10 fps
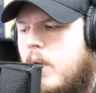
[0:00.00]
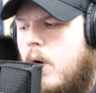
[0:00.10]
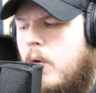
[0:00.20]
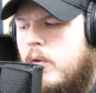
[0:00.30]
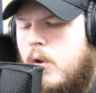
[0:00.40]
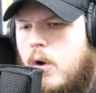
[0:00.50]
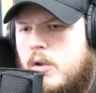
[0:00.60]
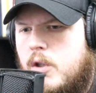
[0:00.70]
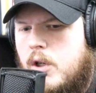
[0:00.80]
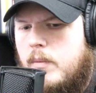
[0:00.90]
Over long
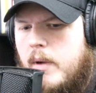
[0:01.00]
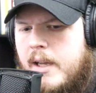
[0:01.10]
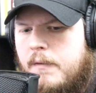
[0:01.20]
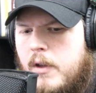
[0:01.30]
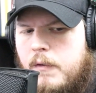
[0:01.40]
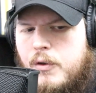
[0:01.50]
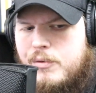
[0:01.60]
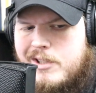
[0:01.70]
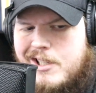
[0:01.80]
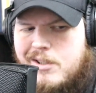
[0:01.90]
term, if you're
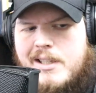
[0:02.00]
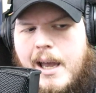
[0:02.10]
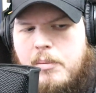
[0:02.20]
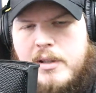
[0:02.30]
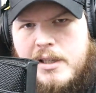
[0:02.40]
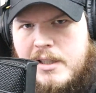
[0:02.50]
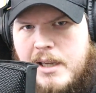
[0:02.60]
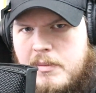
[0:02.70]
still dabbling in game